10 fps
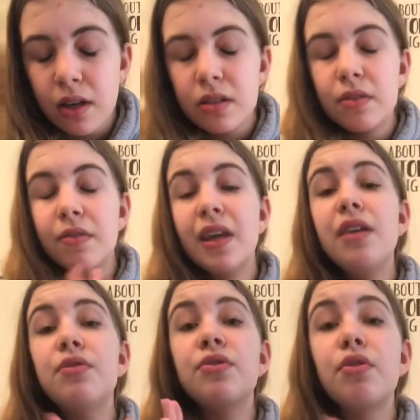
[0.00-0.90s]
So thank
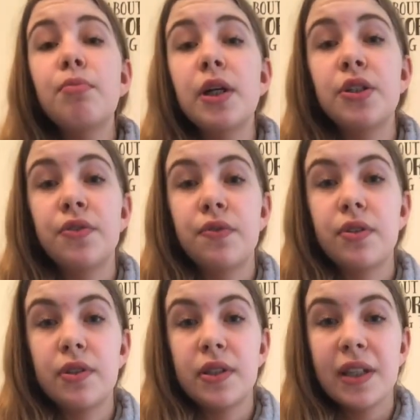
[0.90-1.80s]
you so much for
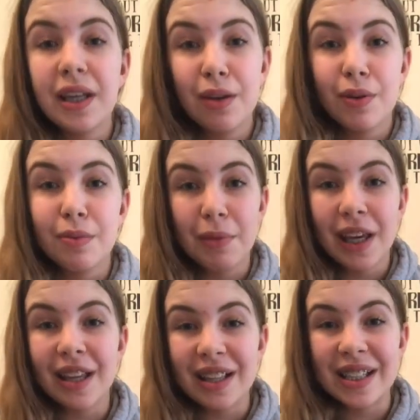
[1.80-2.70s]
sticking with
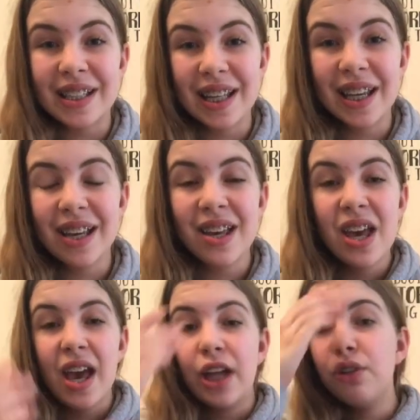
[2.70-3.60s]
me and listening,
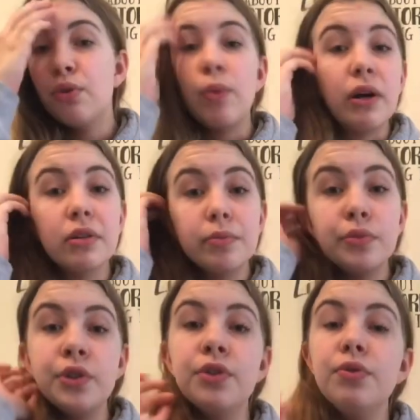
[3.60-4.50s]
and you're welcome
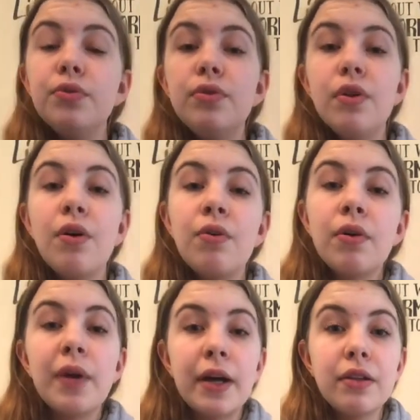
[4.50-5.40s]
to go
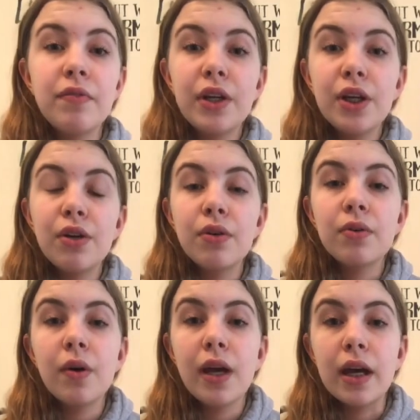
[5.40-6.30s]
around the video
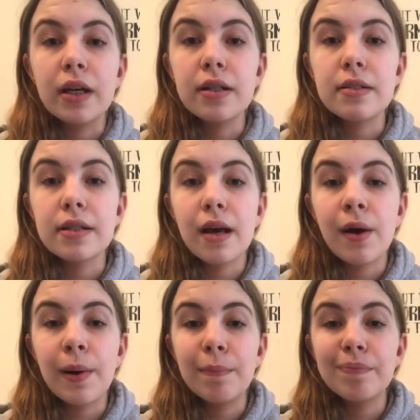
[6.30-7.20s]
and
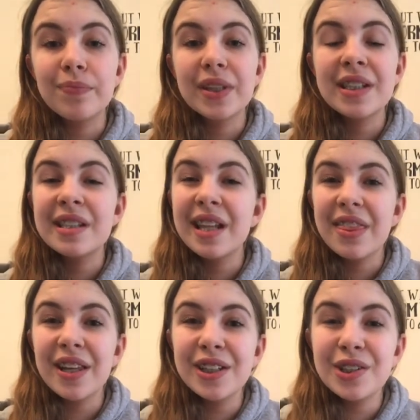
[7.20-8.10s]
listen to
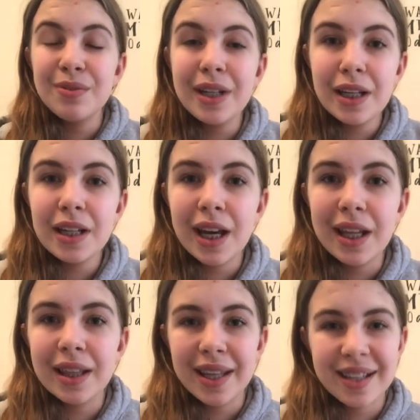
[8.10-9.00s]
things you need,
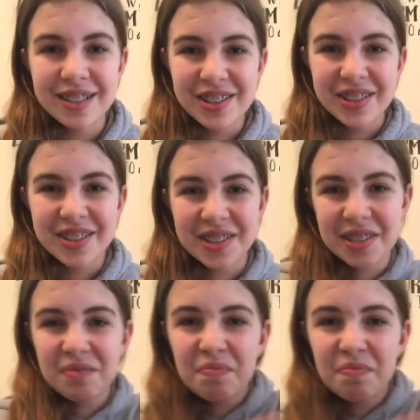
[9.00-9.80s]
and then just